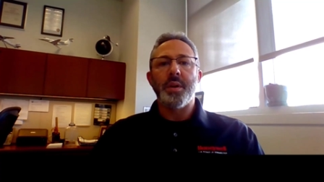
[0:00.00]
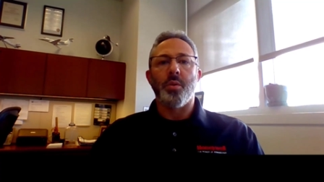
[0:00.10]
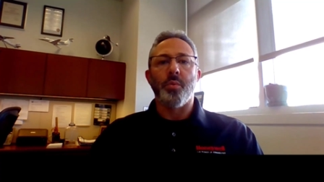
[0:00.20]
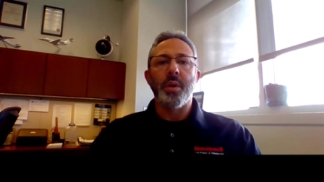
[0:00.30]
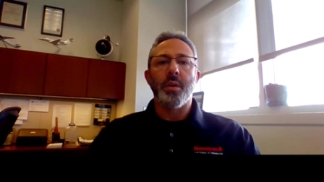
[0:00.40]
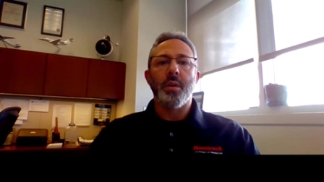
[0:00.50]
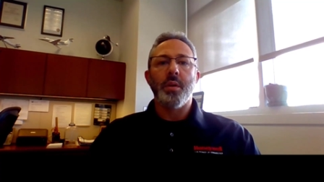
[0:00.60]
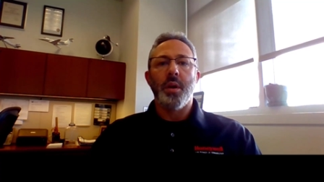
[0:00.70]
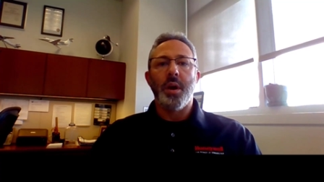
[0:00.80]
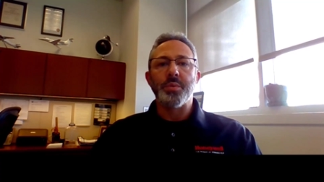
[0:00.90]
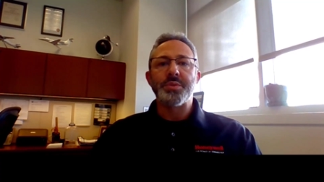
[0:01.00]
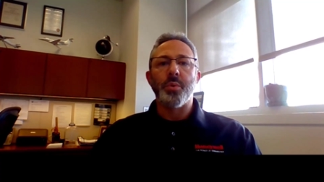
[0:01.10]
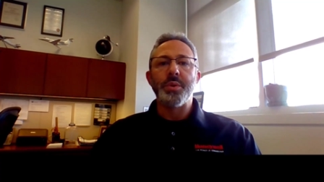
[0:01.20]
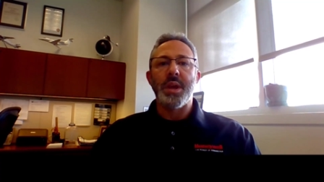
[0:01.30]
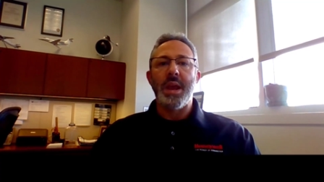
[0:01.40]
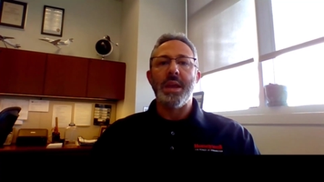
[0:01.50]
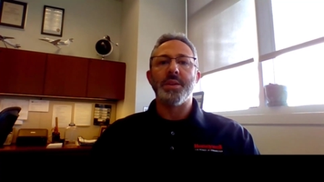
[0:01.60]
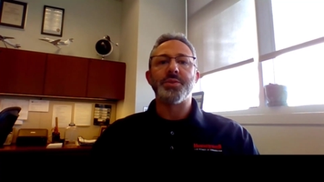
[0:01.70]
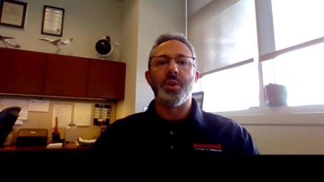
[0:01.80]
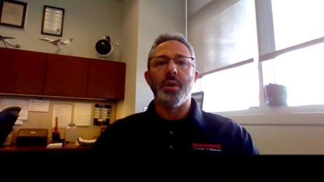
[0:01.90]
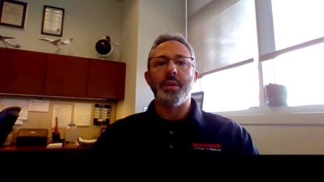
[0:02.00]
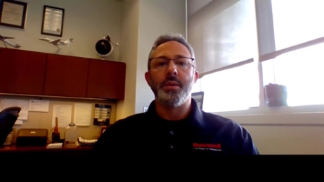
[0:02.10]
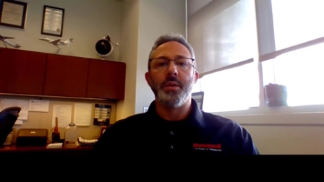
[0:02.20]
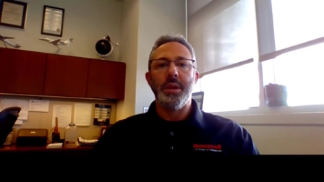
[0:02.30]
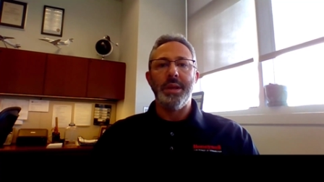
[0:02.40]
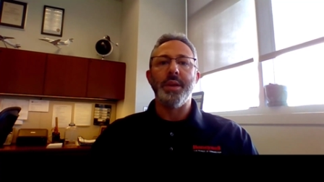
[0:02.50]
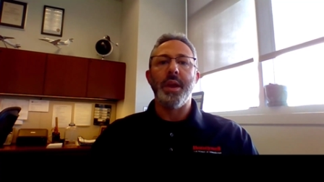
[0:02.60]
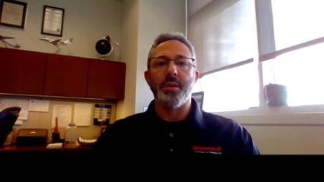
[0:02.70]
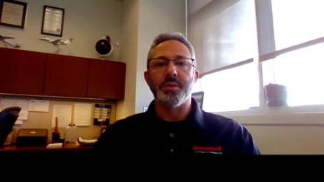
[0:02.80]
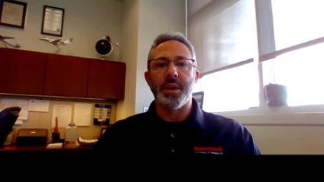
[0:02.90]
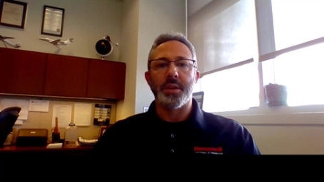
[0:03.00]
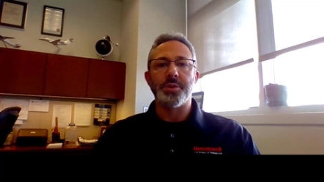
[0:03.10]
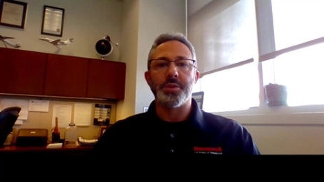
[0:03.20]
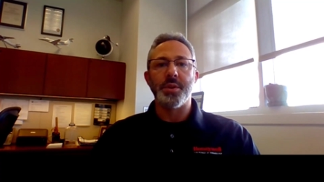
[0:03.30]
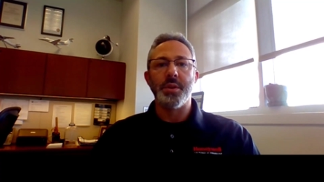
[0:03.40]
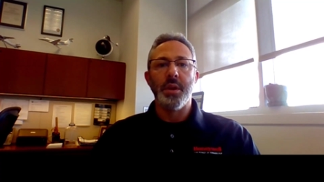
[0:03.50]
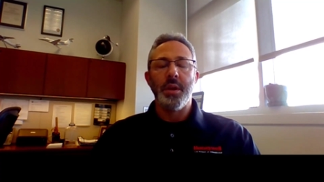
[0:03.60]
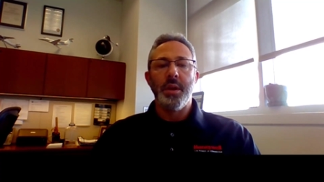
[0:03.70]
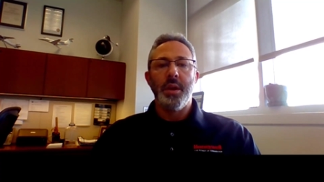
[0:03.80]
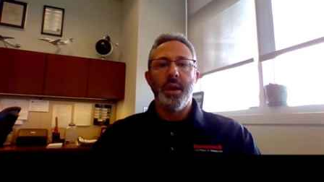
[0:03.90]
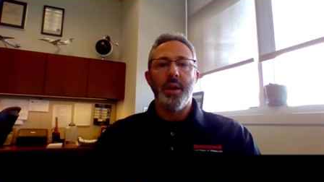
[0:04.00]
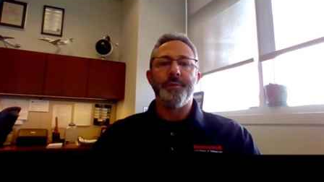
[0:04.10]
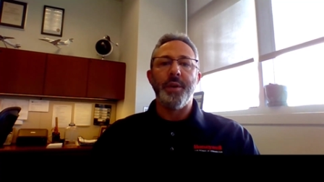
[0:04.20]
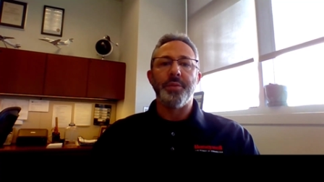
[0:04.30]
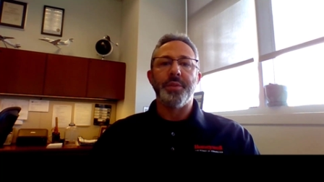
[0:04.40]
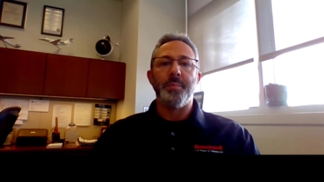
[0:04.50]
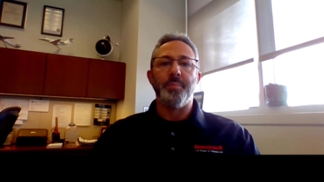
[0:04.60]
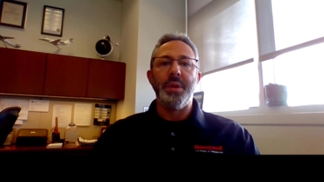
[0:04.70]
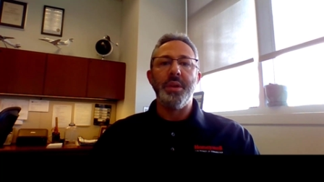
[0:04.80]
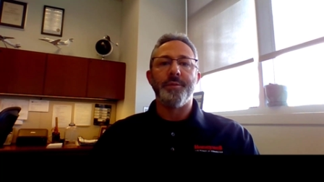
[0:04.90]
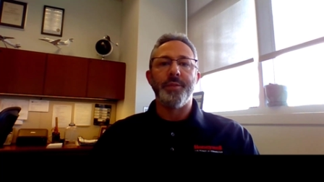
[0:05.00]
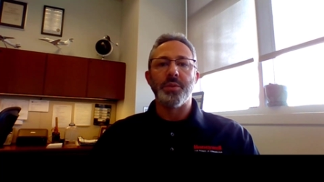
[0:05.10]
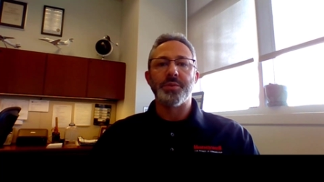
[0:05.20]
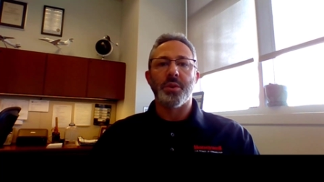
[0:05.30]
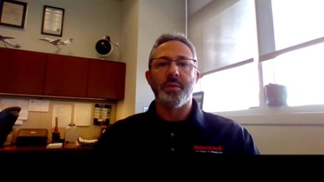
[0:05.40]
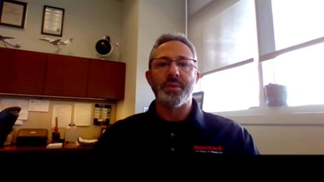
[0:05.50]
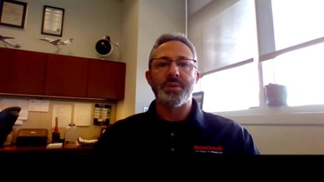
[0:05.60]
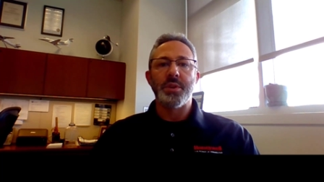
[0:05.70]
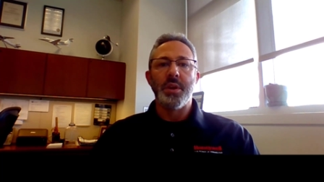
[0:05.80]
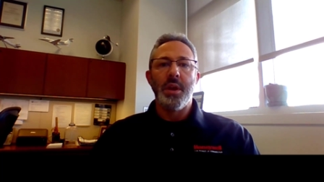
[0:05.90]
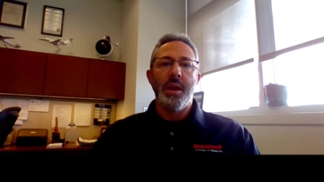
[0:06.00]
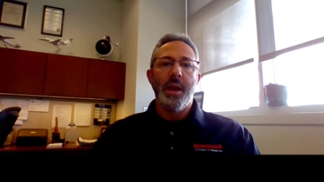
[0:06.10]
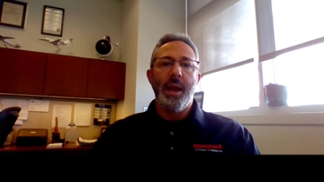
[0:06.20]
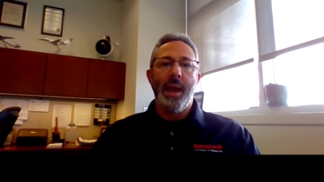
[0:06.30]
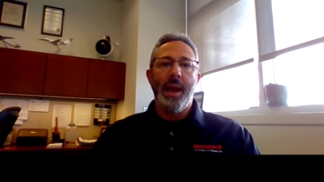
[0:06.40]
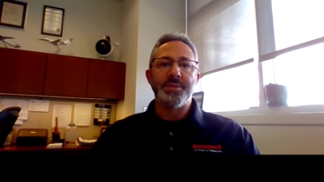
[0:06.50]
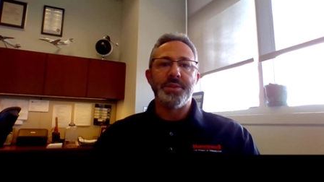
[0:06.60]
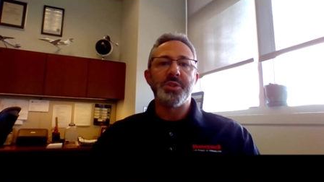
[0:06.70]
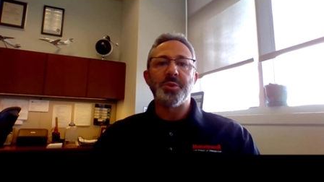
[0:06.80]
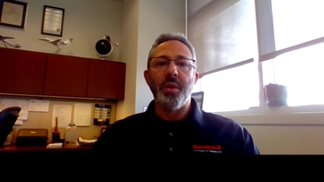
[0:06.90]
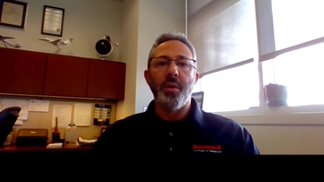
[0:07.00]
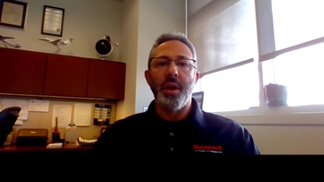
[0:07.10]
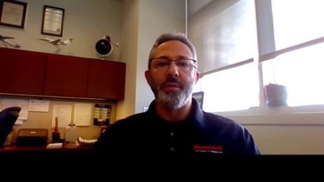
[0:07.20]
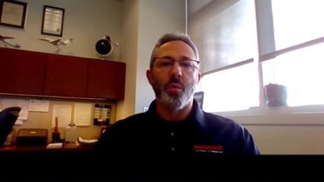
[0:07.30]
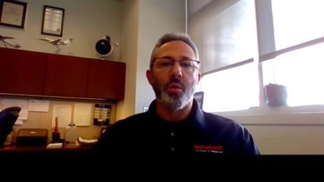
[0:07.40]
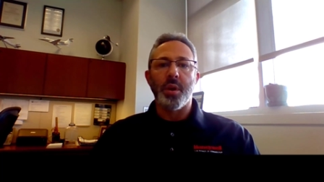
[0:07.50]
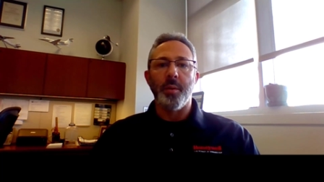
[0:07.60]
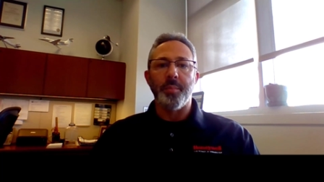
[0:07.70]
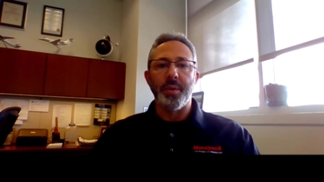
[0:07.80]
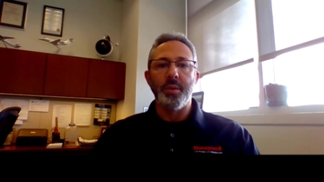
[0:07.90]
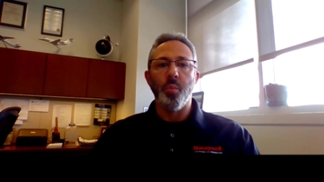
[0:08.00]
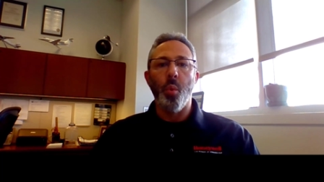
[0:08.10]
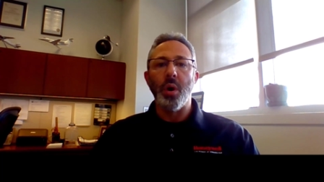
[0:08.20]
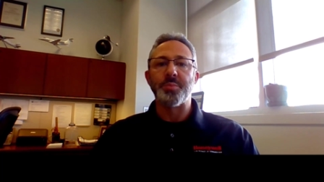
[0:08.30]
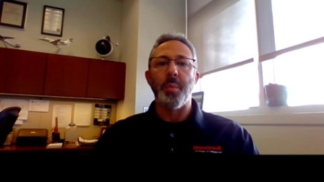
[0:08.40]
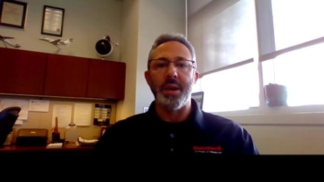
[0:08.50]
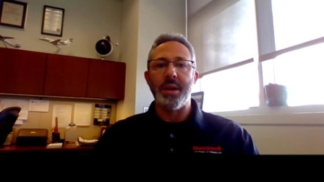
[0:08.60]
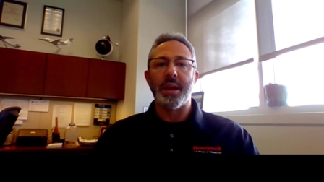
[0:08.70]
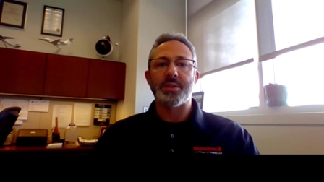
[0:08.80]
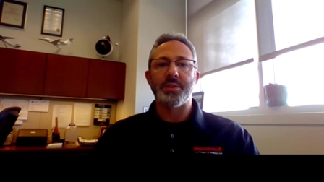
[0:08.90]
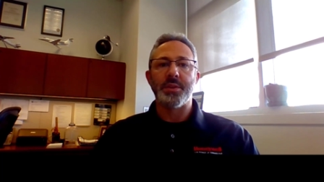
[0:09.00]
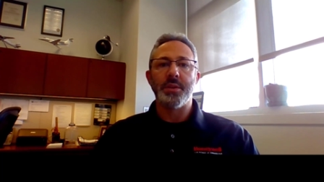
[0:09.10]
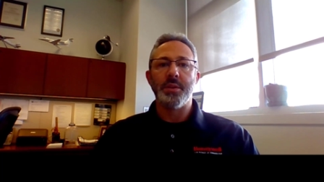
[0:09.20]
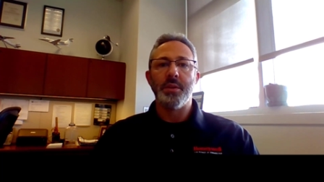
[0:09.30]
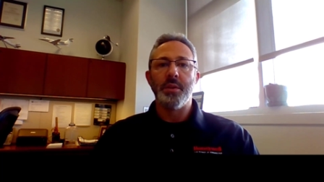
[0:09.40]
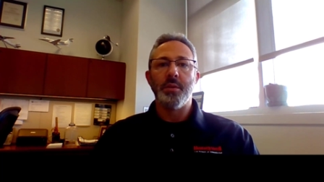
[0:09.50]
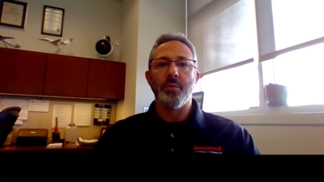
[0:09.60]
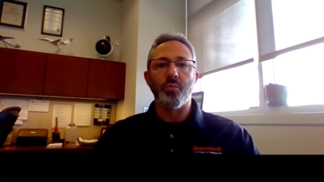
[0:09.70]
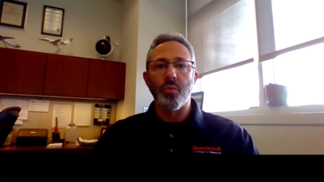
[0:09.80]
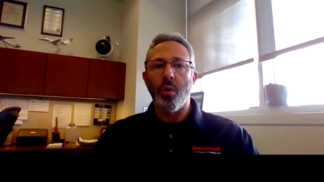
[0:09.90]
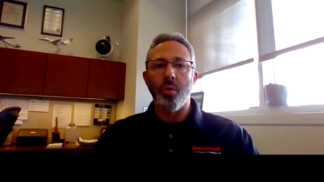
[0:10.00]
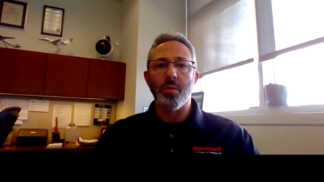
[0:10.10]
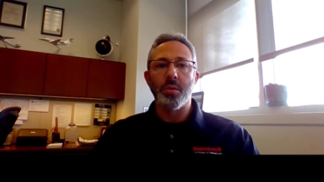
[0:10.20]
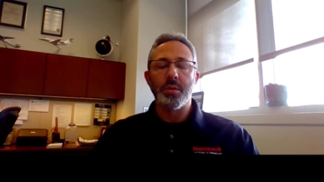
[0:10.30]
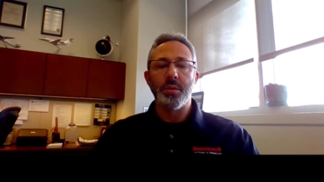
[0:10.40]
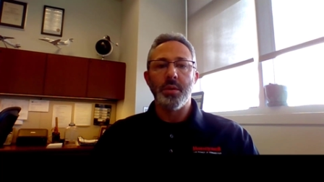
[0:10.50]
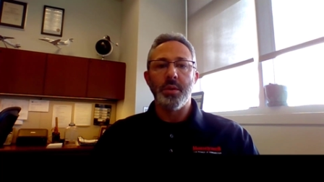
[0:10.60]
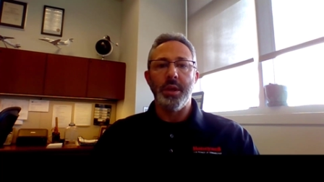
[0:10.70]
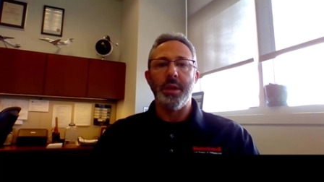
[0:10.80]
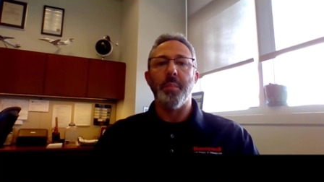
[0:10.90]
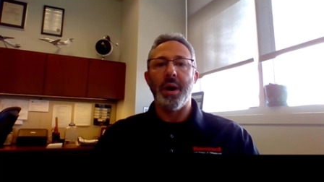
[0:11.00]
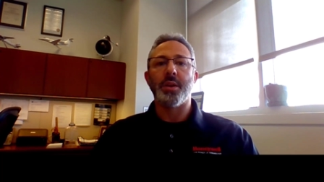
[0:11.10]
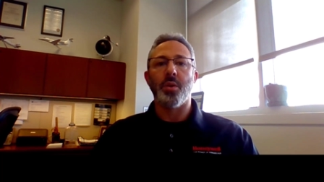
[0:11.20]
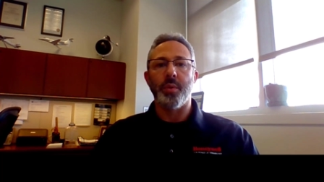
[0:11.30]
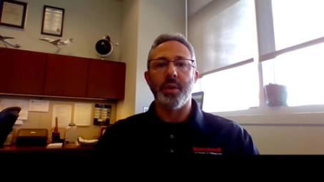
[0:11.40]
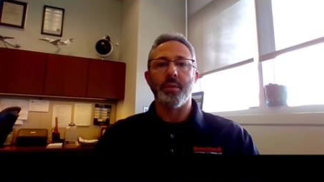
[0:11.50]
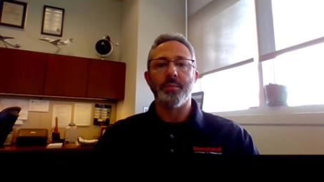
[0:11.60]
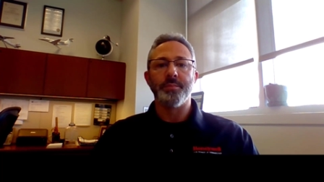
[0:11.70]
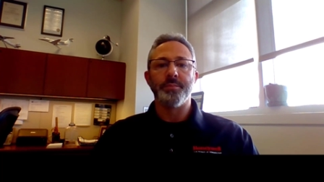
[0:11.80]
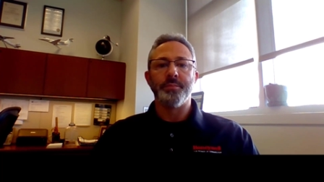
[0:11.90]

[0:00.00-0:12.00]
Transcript: of my career, I was always a hands on, in the hangar technician and felt that being field service as a spearhead for a company was my next role in my career.